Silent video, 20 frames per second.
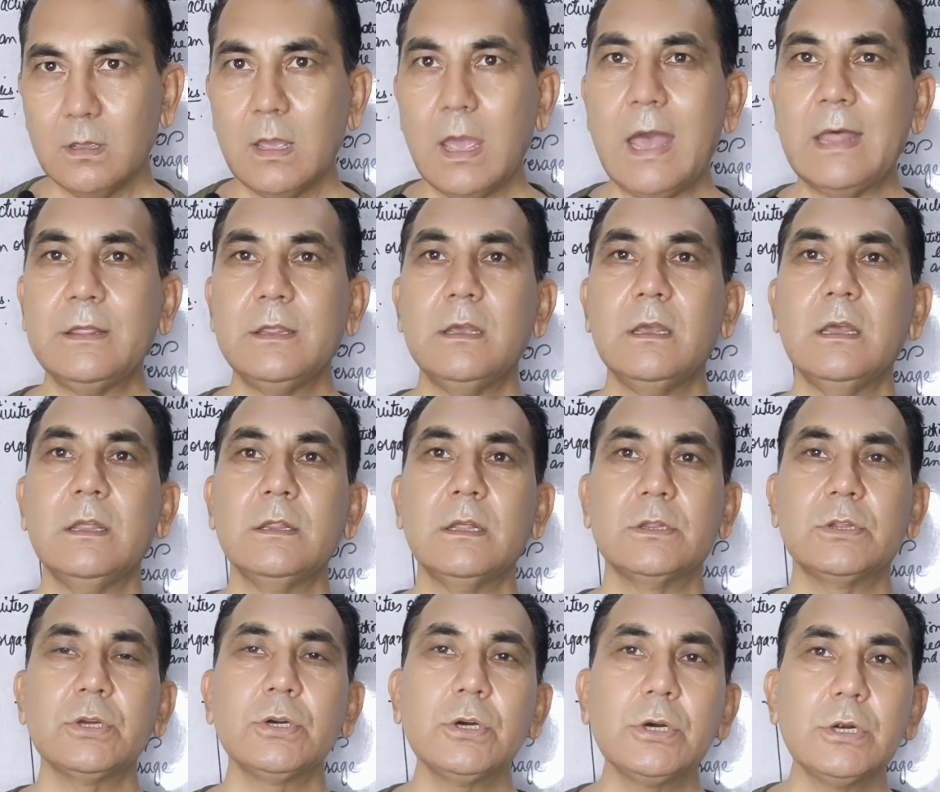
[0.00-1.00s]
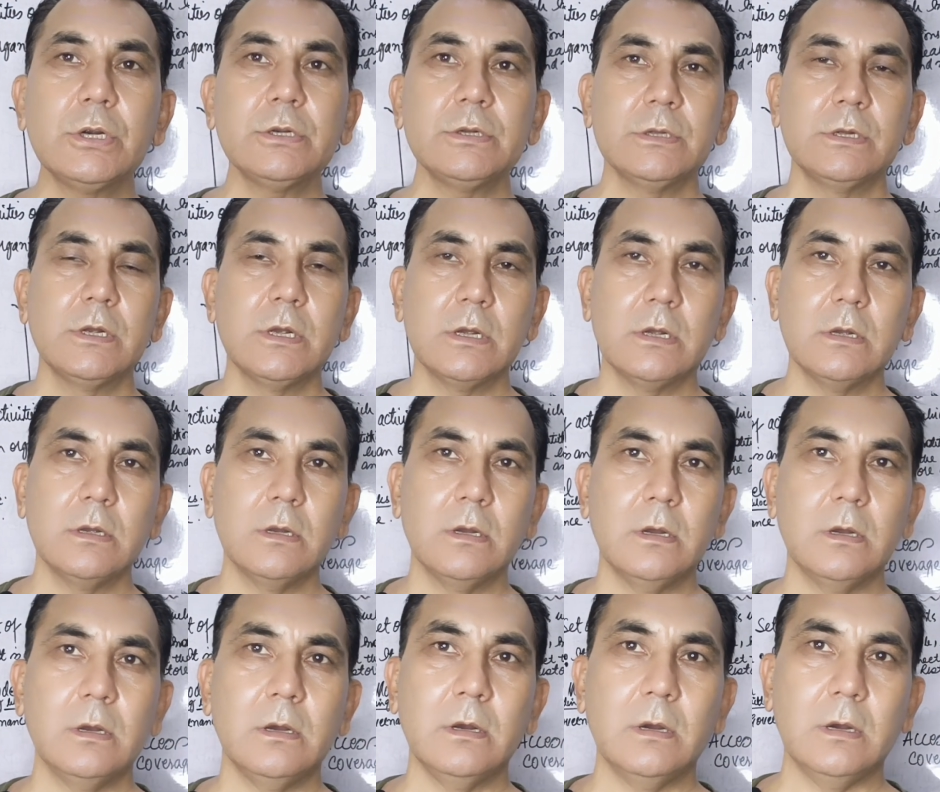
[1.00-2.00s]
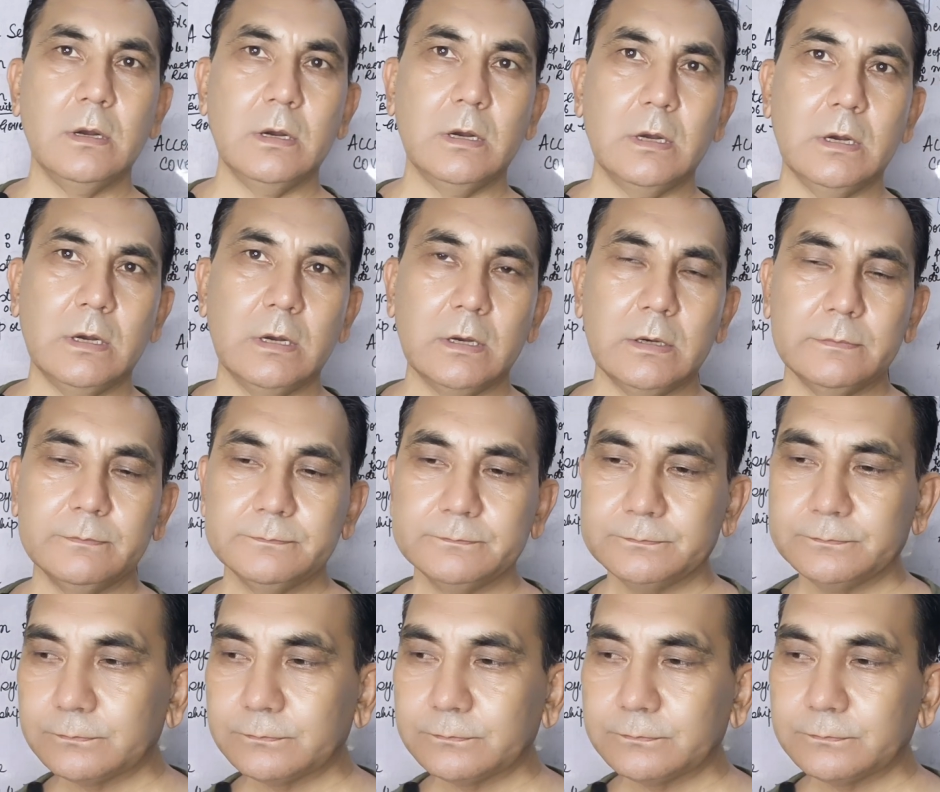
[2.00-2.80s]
And in the third uh,